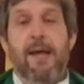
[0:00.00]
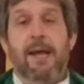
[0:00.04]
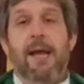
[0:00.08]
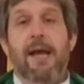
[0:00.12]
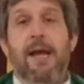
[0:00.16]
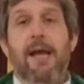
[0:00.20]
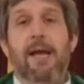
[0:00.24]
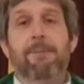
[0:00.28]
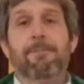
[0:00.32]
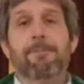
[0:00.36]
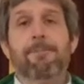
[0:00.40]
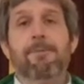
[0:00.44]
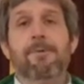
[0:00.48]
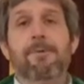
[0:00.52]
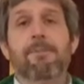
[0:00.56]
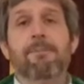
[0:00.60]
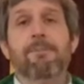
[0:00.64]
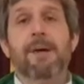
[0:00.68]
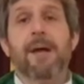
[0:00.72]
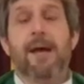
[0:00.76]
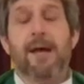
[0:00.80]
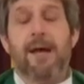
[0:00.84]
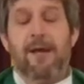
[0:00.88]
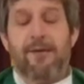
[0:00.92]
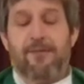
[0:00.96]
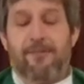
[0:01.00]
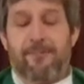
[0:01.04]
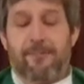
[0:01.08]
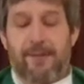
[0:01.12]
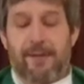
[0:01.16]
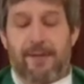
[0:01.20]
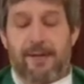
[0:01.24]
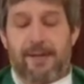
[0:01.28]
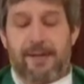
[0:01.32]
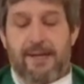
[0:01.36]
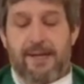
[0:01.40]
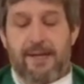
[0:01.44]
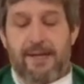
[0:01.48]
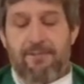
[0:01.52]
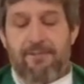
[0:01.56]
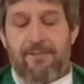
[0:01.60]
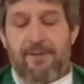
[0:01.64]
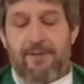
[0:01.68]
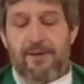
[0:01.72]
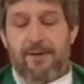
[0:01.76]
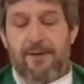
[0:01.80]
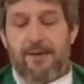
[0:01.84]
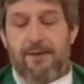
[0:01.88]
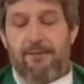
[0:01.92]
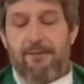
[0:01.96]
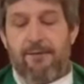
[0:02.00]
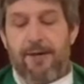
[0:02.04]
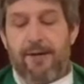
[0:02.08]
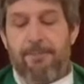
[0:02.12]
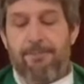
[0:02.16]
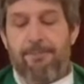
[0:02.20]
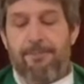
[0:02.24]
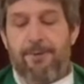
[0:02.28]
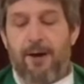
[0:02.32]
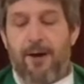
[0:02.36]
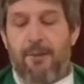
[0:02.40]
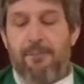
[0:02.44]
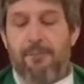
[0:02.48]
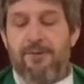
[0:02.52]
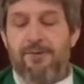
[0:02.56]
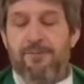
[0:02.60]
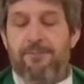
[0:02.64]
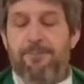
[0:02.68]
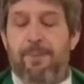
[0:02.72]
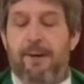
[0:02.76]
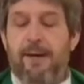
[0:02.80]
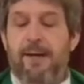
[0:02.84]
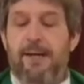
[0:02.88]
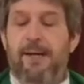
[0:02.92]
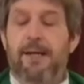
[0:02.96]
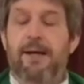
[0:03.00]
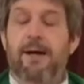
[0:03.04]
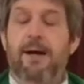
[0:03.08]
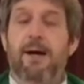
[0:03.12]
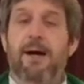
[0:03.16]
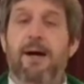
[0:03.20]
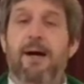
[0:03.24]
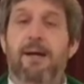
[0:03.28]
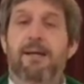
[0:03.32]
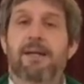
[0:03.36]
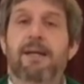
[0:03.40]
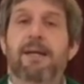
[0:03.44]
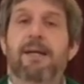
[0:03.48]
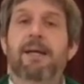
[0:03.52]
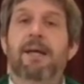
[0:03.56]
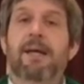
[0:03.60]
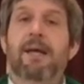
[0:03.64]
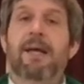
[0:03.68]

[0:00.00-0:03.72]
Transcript: Abram has been given a great promise by God